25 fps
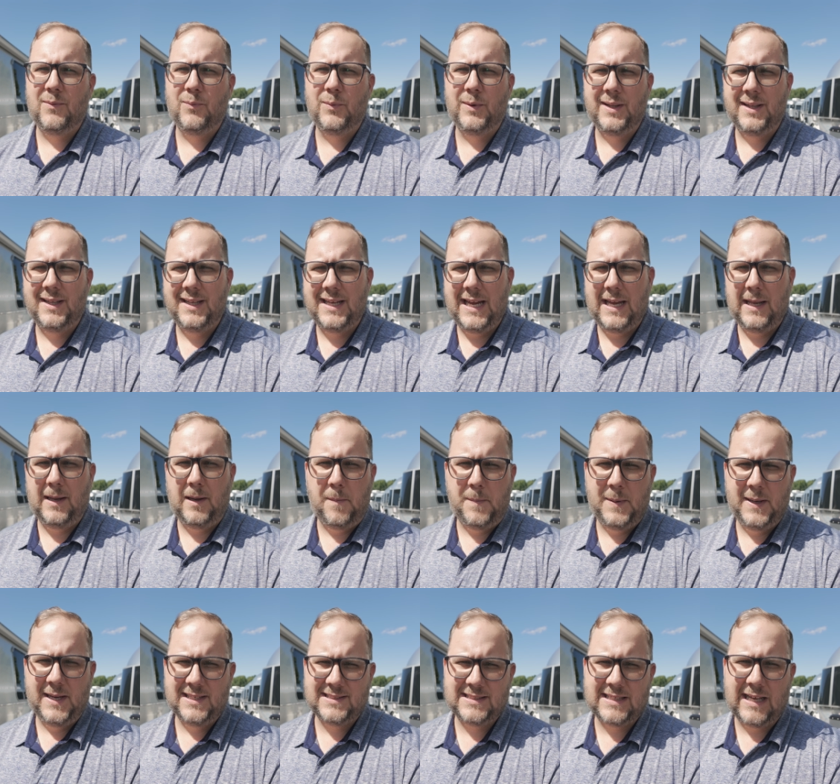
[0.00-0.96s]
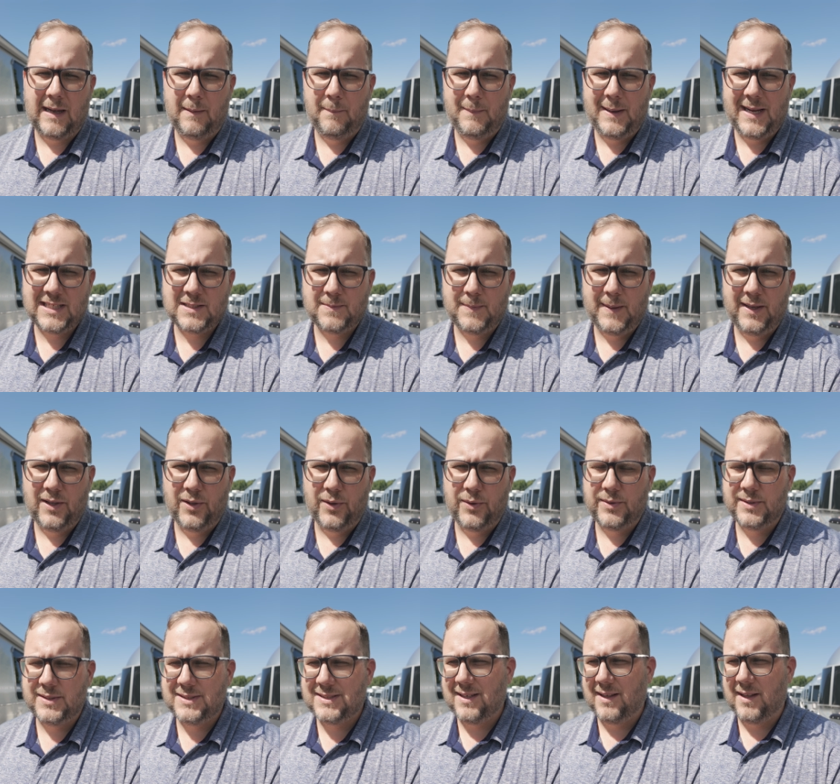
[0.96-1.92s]
When the 80 psi max
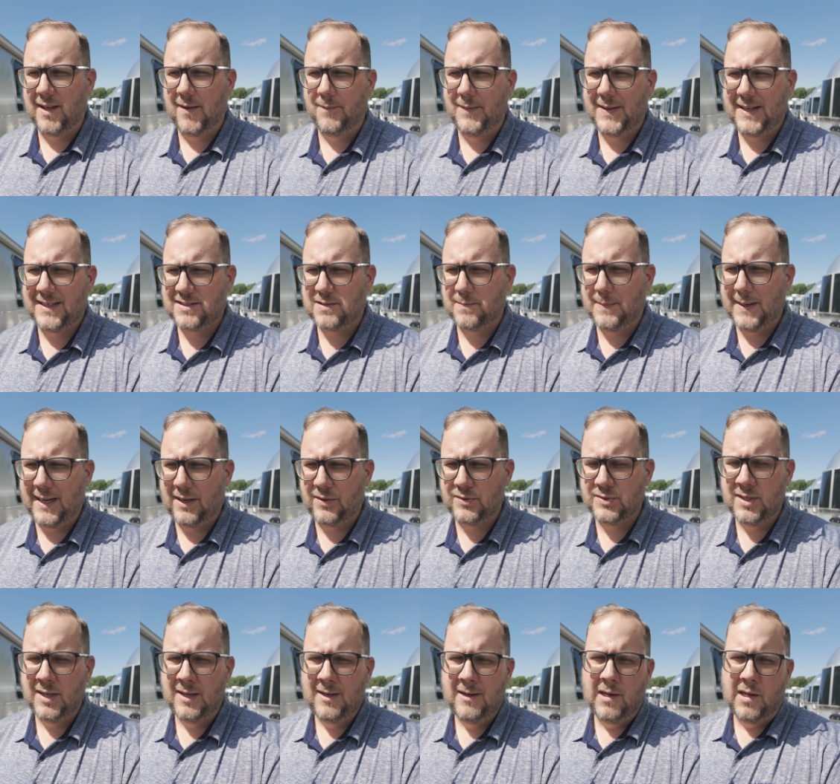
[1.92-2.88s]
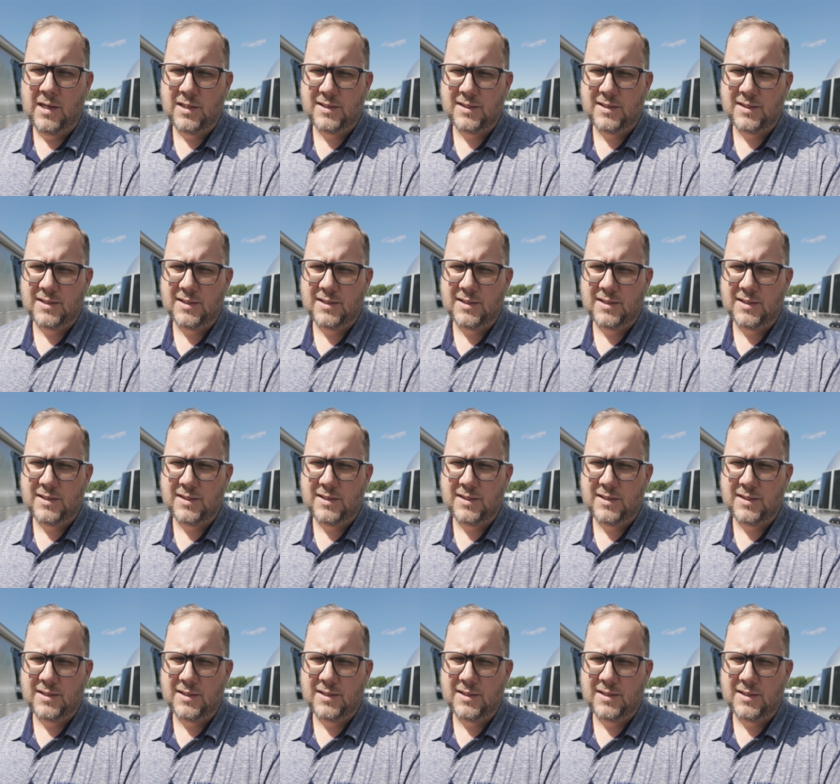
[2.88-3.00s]
payload is 11,000 pounds.